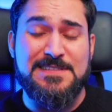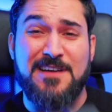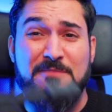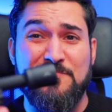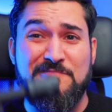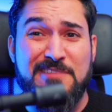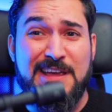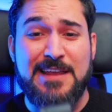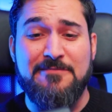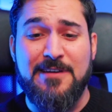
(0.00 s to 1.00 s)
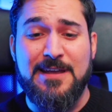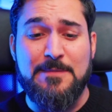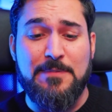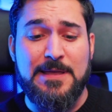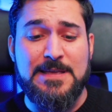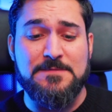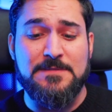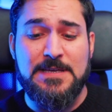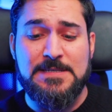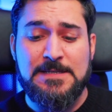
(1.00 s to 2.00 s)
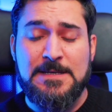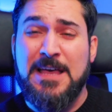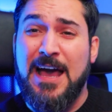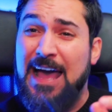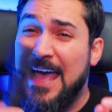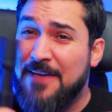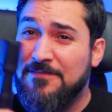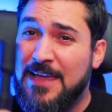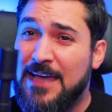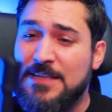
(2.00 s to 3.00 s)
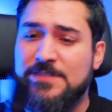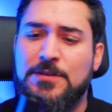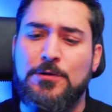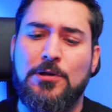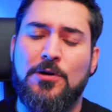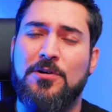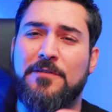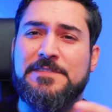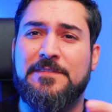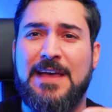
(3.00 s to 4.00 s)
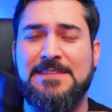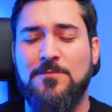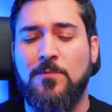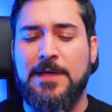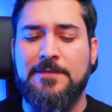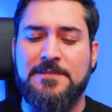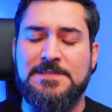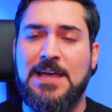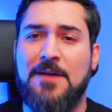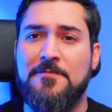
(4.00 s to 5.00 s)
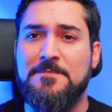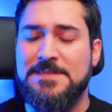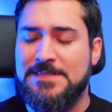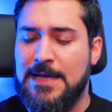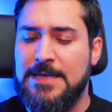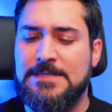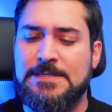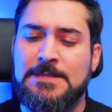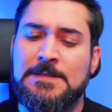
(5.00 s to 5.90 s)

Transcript: So I'm really pleased with this. I haven't had it too long. Obviously I've had to wait for it to come from the States.